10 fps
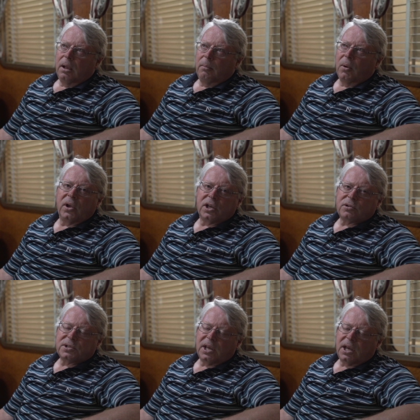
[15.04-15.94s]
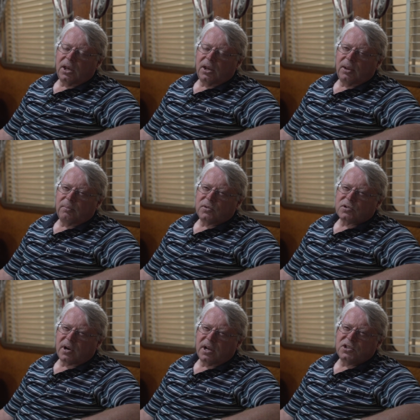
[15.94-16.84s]
My interest in um,
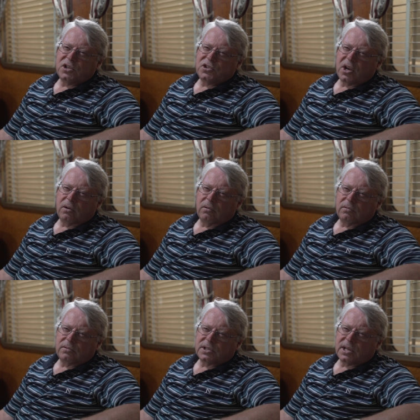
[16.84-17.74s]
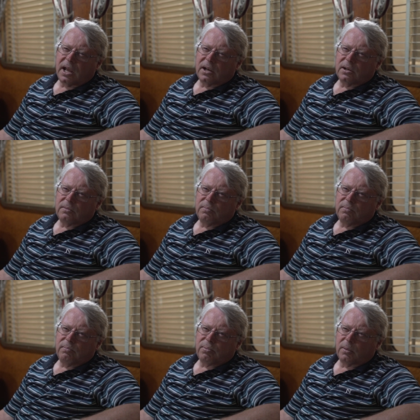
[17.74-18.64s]
trains in general started
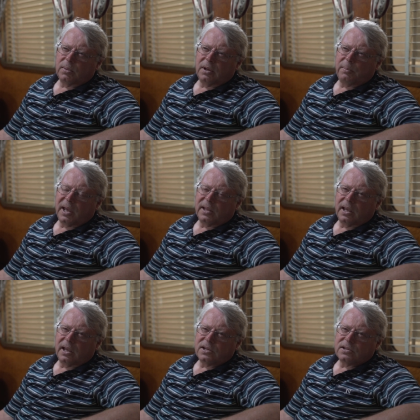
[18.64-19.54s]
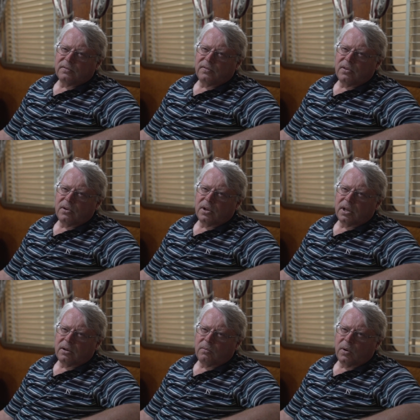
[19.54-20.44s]
probably about the age of
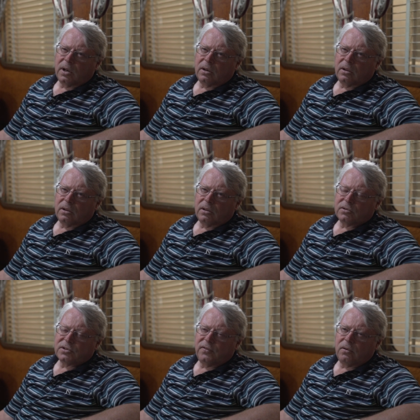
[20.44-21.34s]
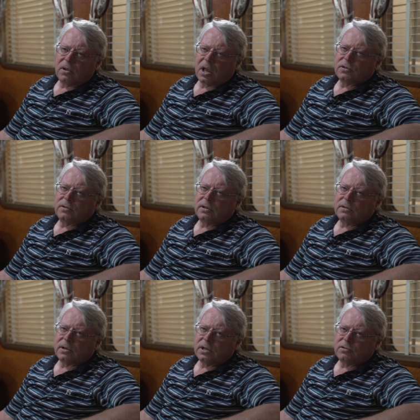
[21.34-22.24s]
13 when uh, there was a few country
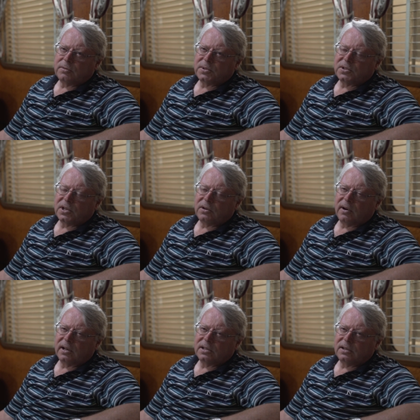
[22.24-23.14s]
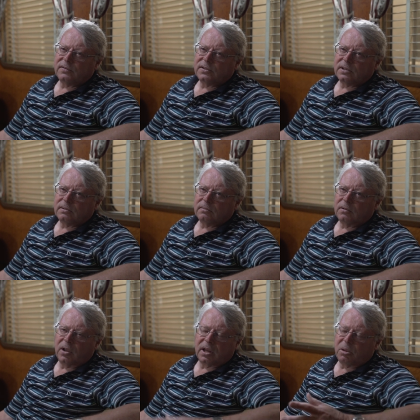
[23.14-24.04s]
train trips to see relatives at
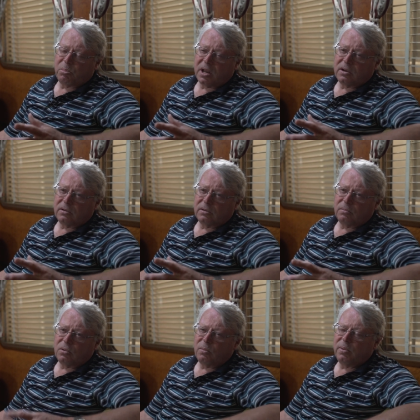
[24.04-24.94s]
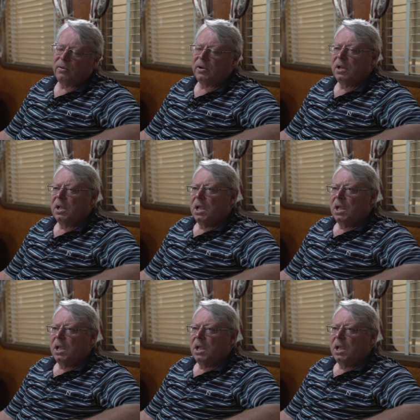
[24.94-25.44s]
like Kapunda and Port Pirie.